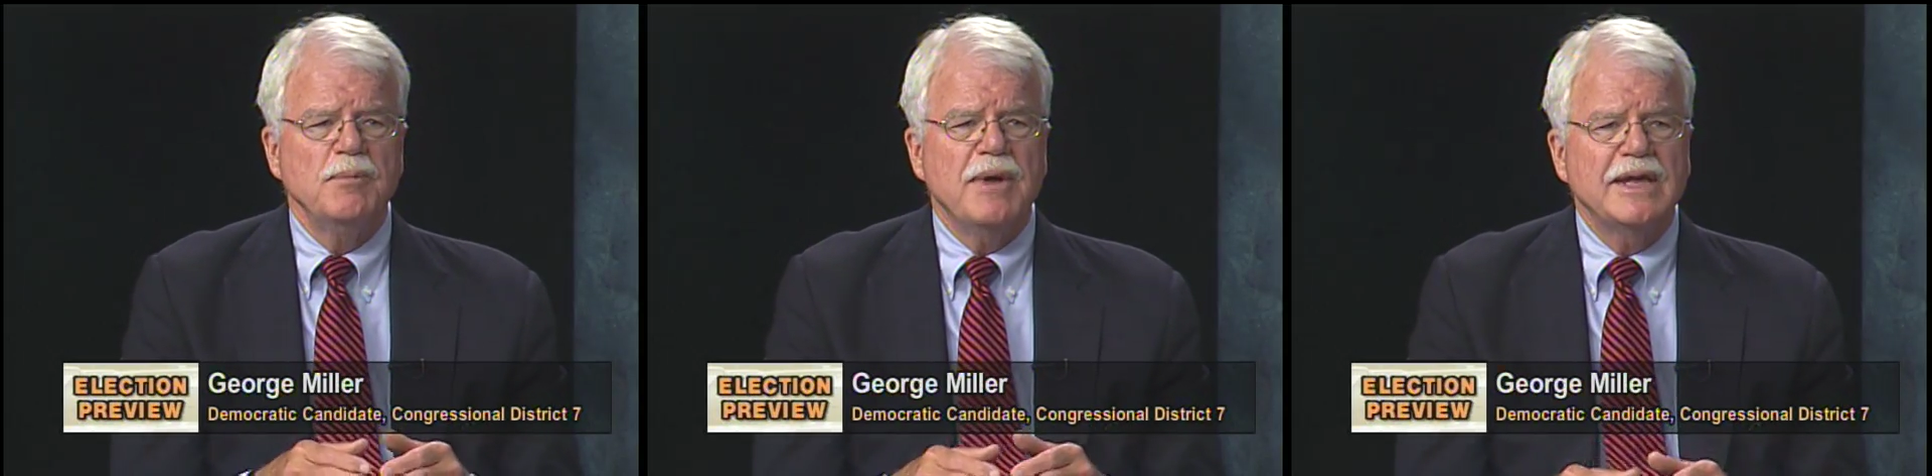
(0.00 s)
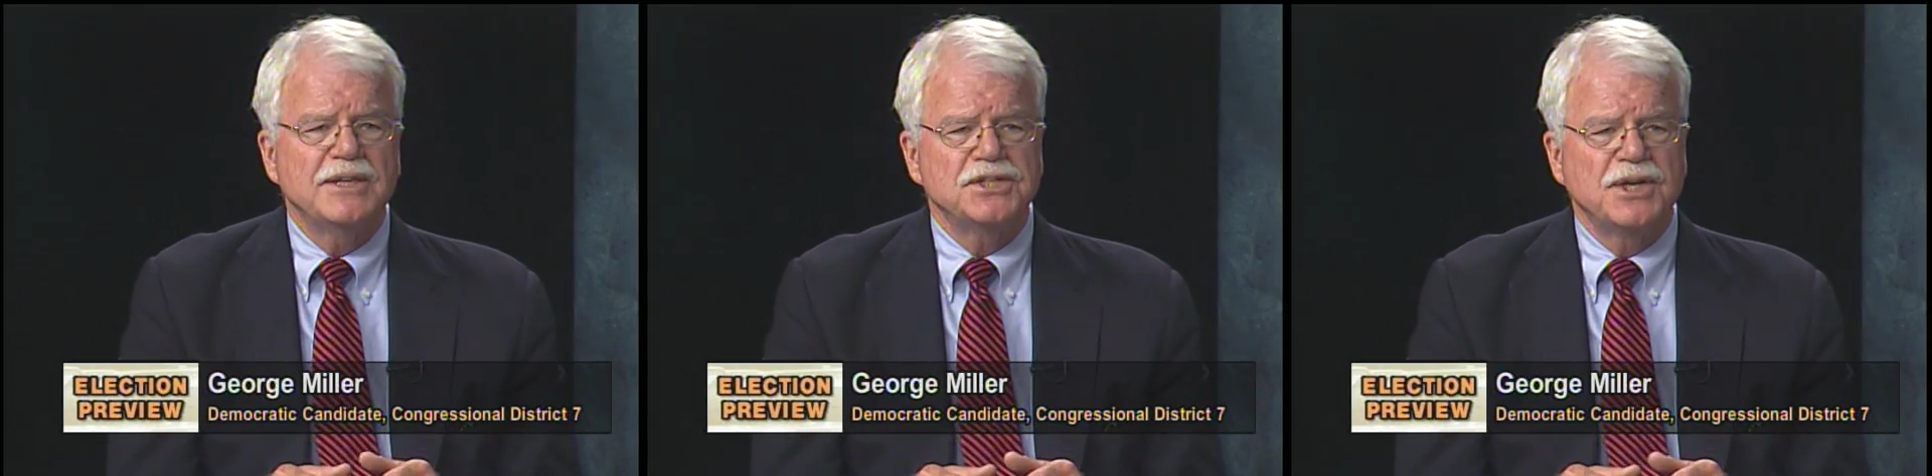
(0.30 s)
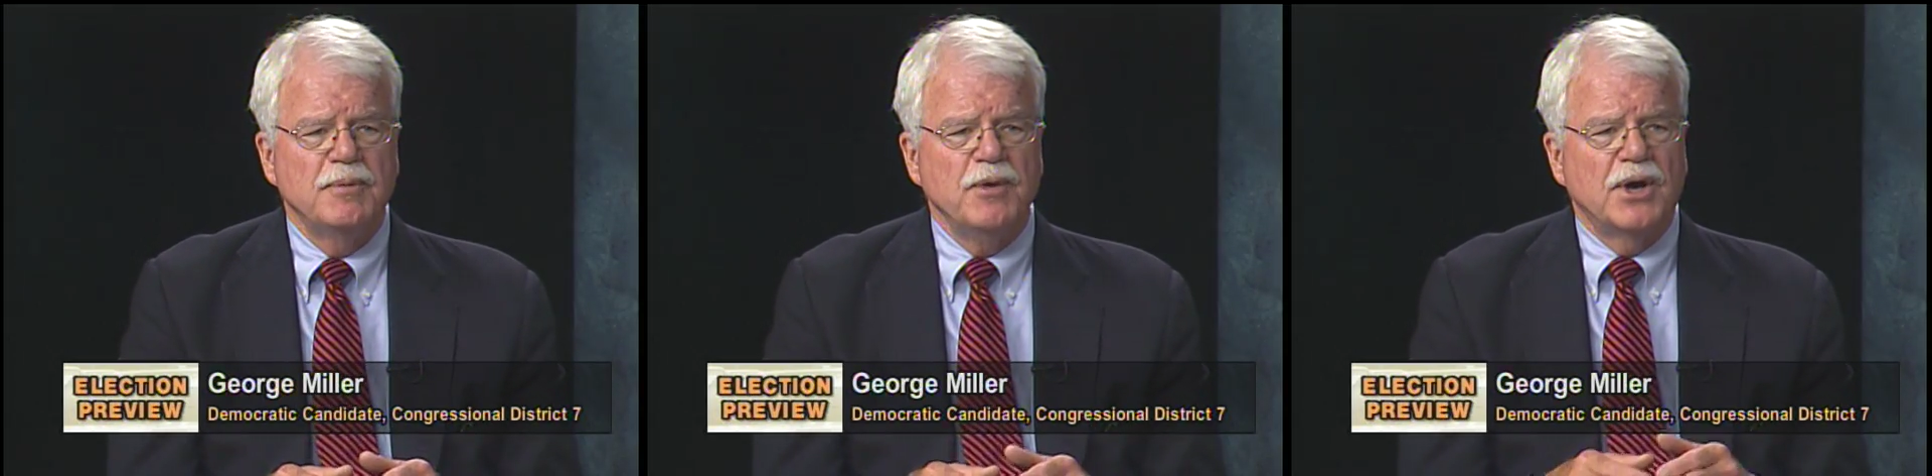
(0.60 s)
make this
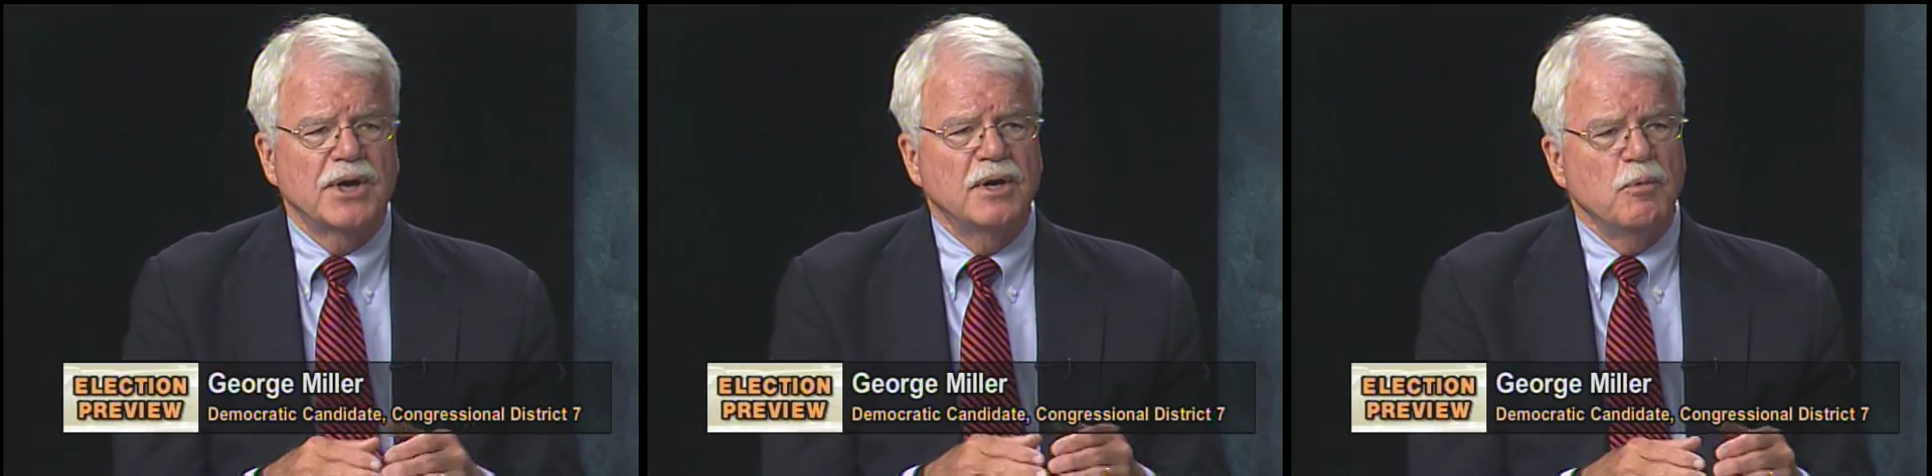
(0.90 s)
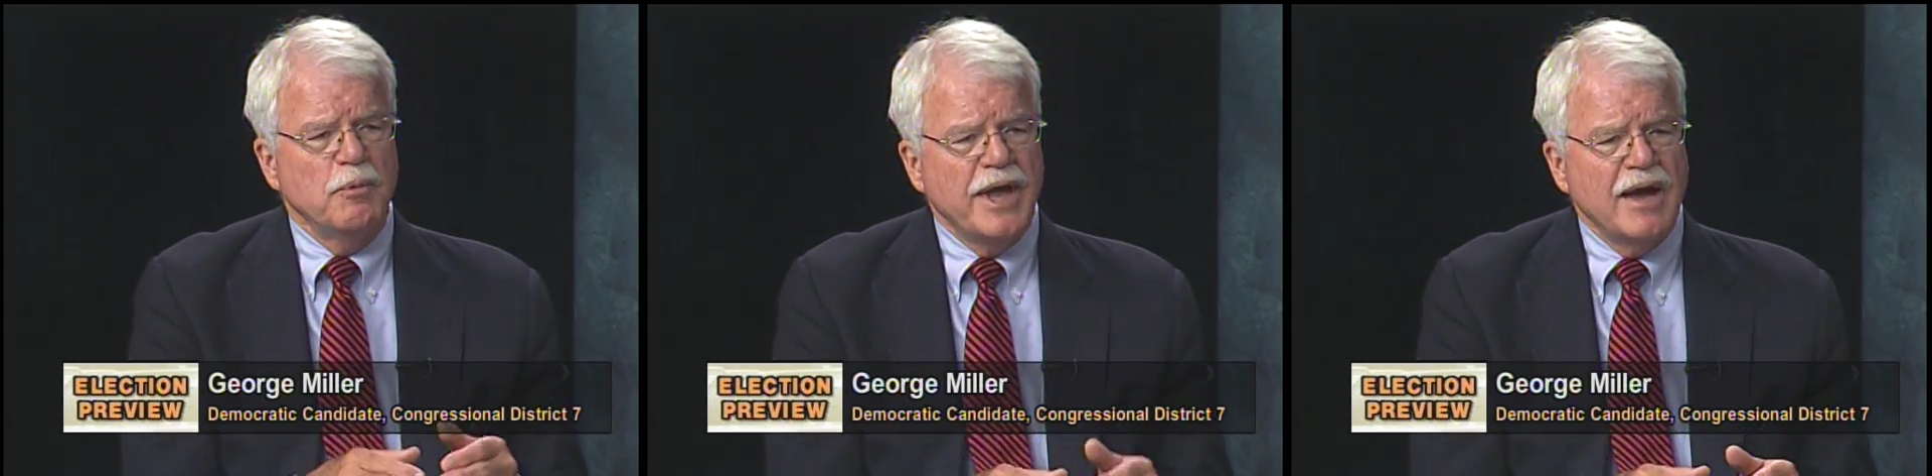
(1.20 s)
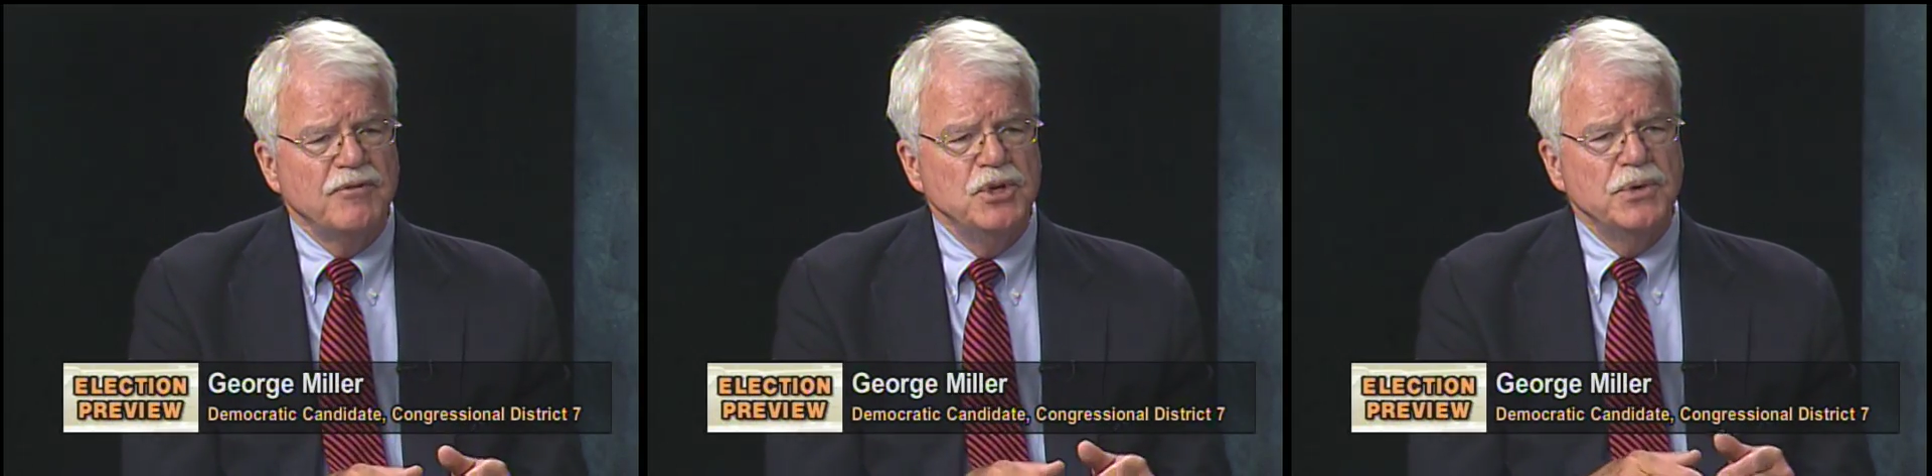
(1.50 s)
in America when we
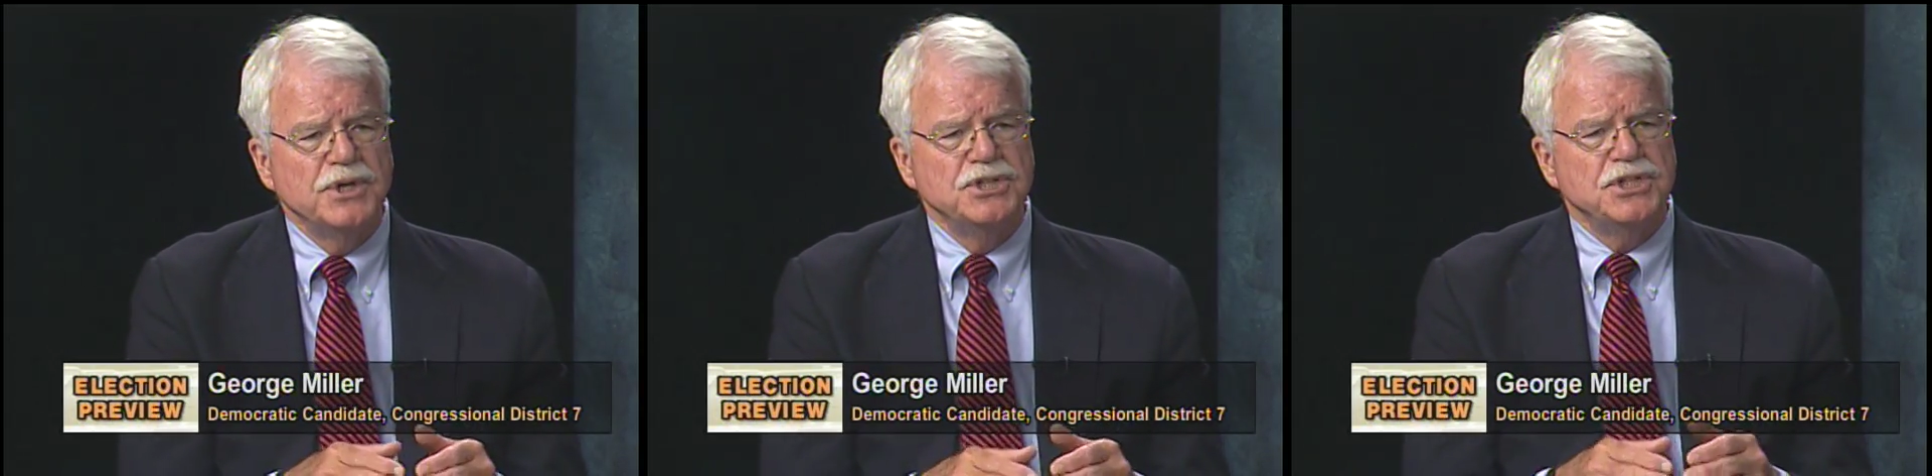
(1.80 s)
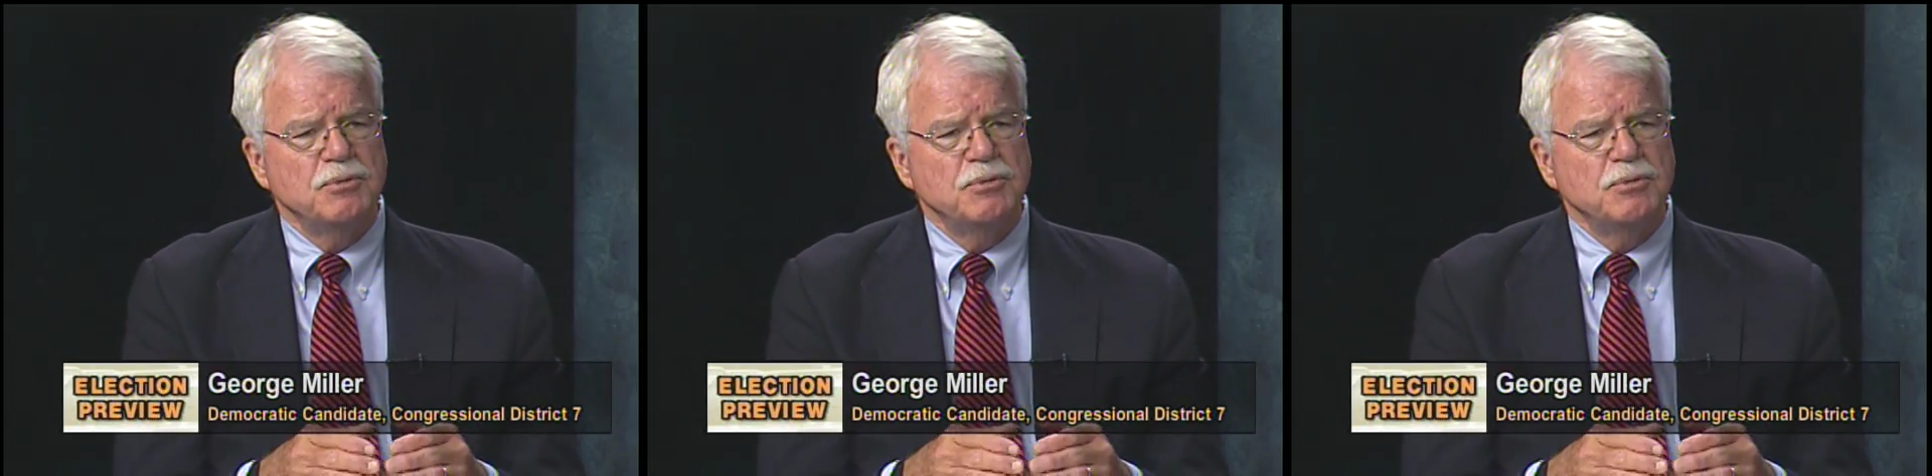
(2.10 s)
have new energy,